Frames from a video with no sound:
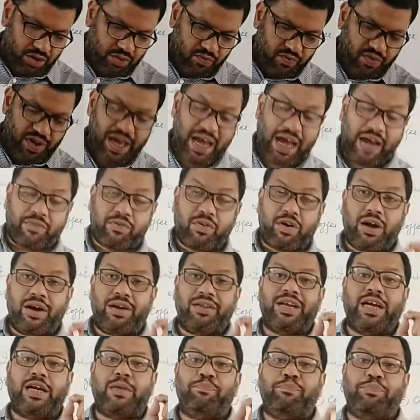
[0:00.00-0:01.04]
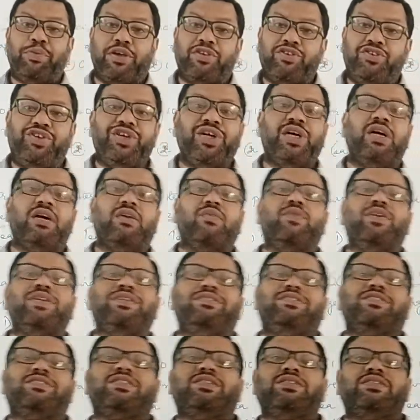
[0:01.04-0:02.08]
We have got that picture
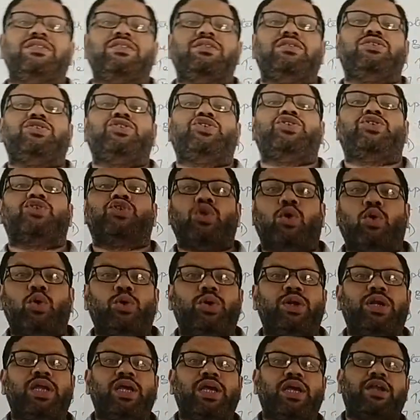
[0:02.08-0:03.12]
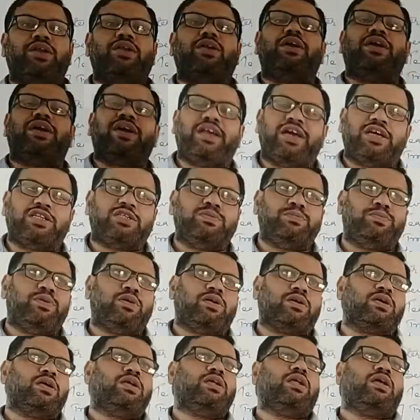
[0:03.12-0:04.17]
which is shown in your
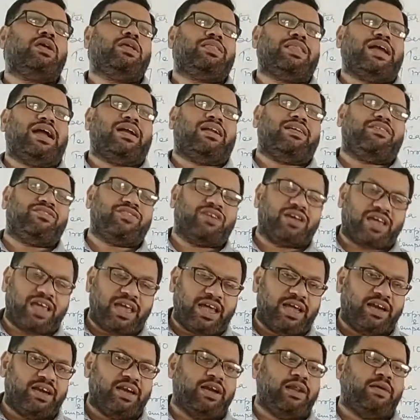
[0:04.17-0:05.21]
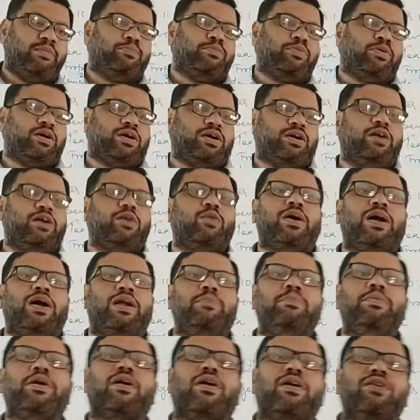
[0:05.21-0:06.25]
textbook. That is again an important
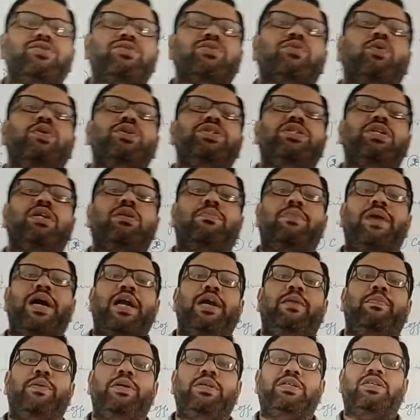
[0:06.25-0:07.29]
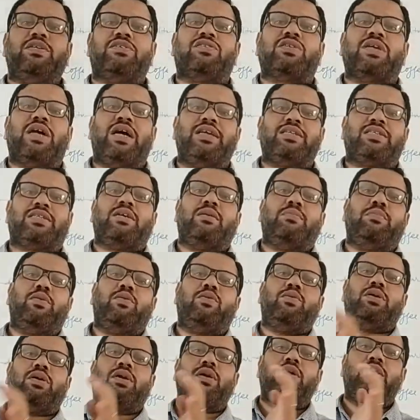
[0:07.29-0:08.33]
one, because question might be just asked
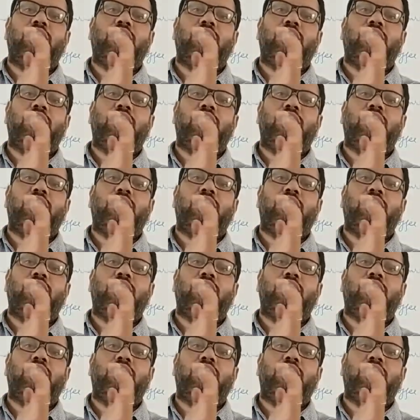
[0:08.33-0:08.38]
about